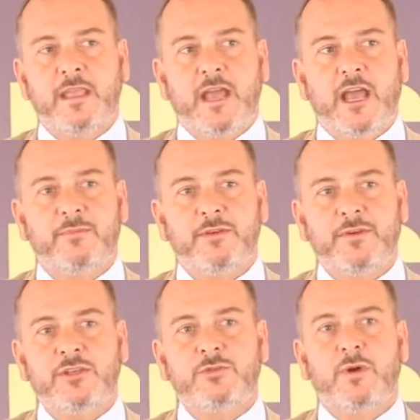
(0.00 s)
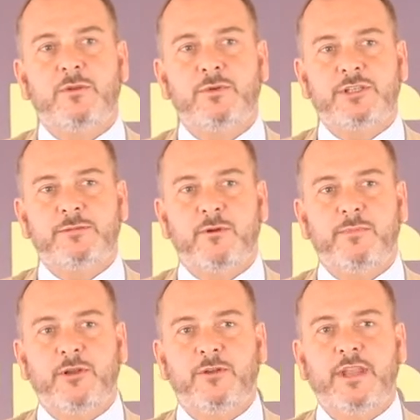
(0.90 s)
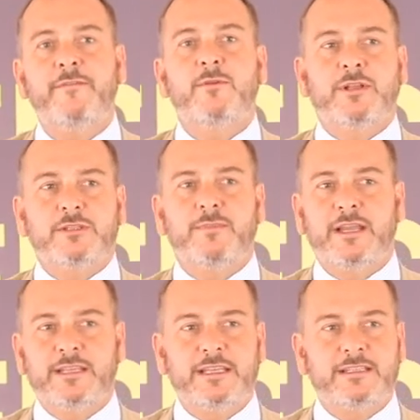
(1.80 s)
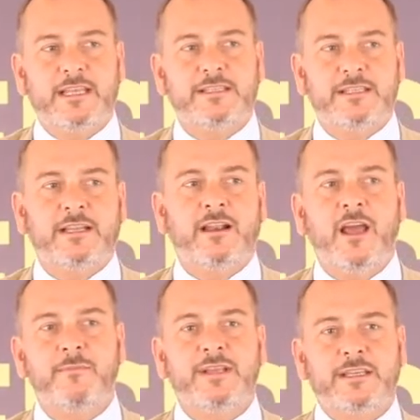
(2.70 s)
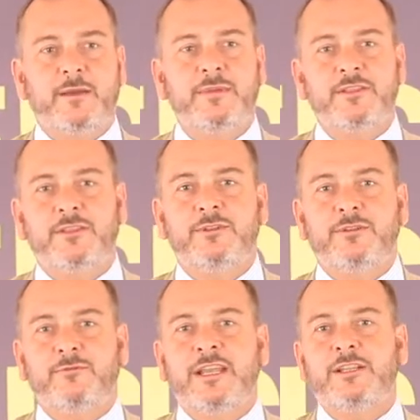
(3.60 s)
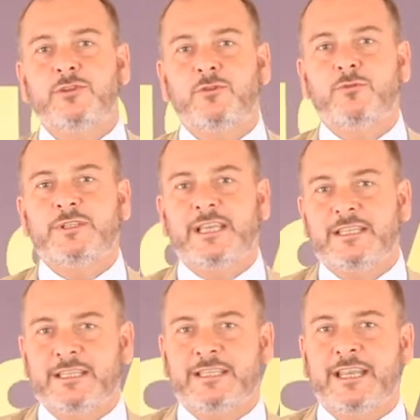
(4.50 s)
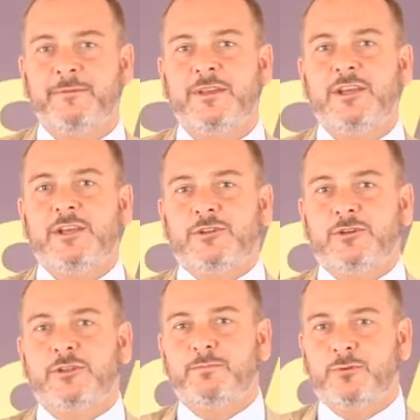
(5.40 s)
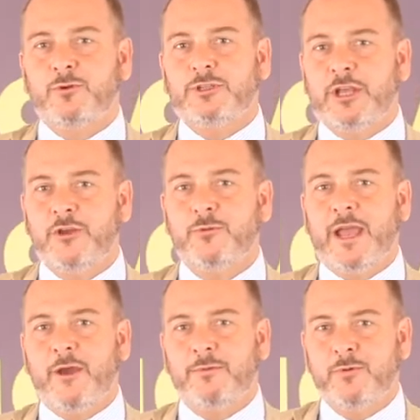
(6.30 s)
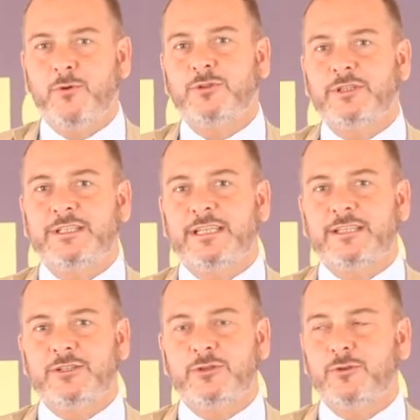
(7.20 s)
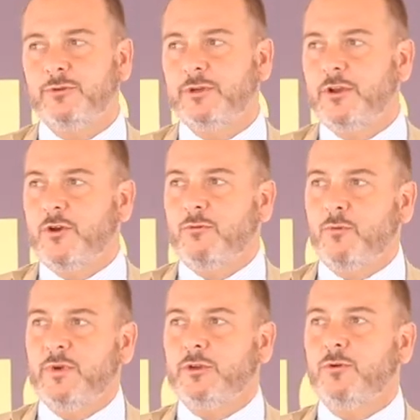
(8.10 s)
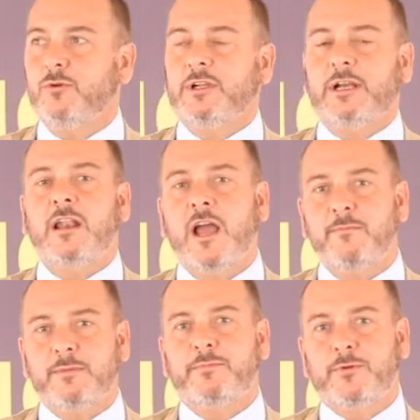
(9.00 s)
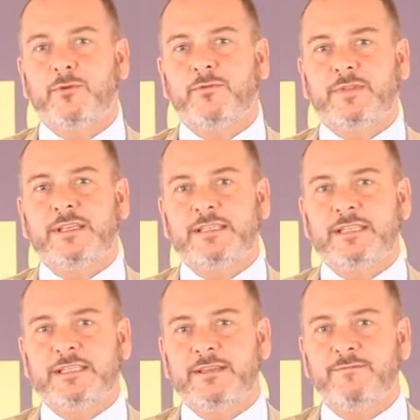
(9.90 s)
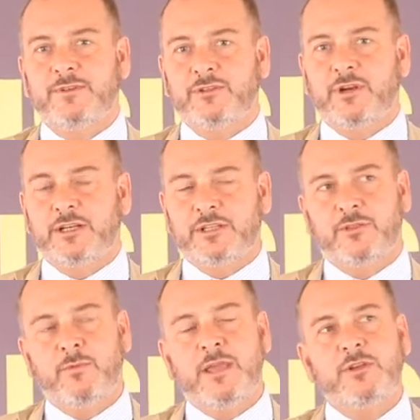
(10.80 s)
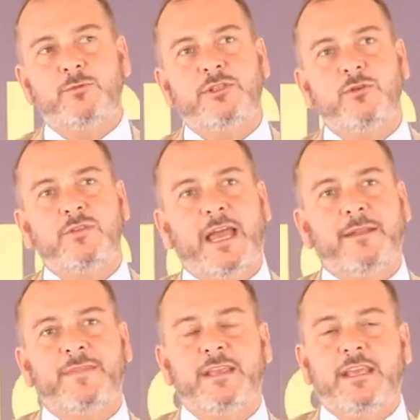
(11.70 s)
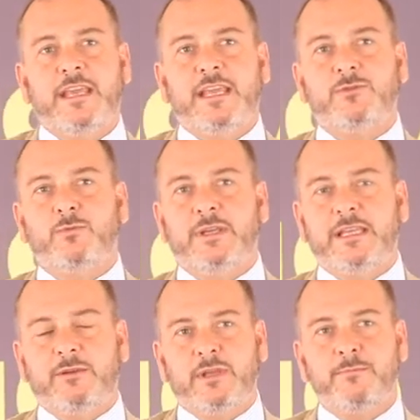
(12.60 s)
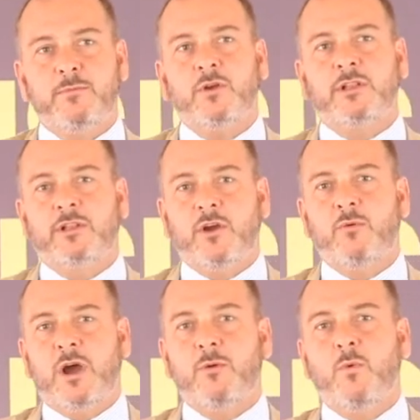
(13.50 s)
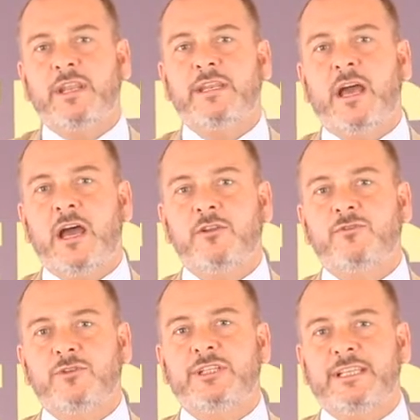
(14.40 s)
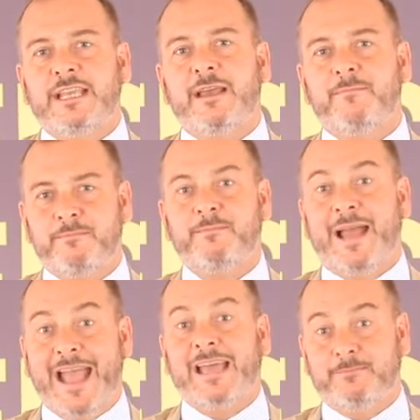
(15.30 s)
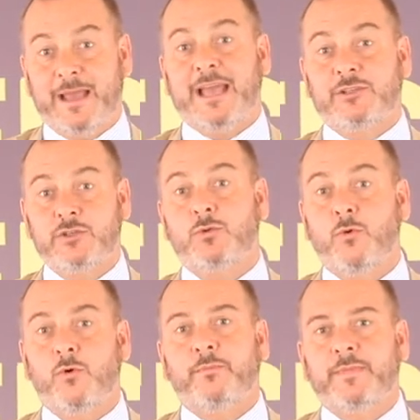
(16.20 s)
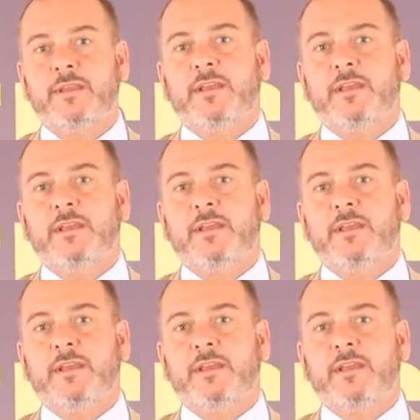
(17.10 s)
The first one, which is probably on everyone's mind, is the climate. I mean, the rainstorms yesterday just brought home how important it is to what we call climate-proof this infrastructure. The way in which we do that is we model a 1 in 100 year bad storm.